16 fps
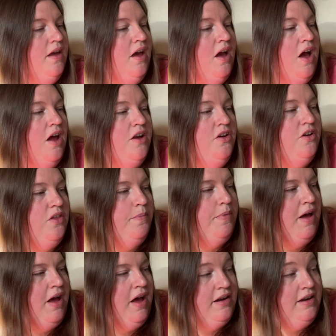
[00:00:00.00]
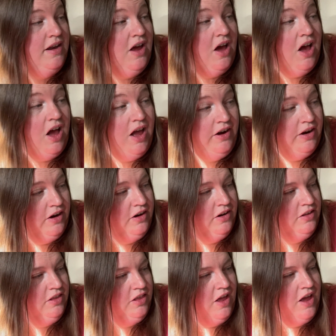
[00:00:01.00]
Under the pond, an otter
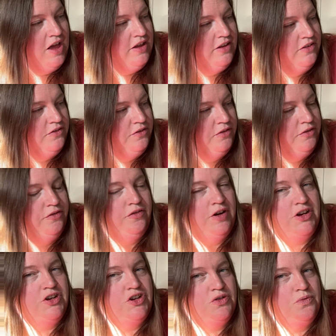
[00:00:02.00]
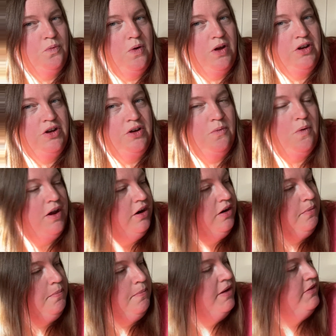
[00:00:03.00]
claws for fresh
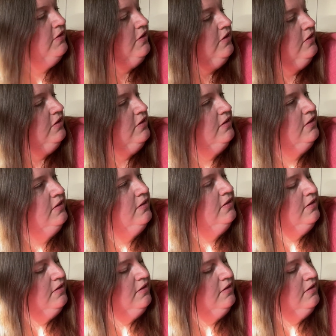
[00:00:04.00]
water mussels.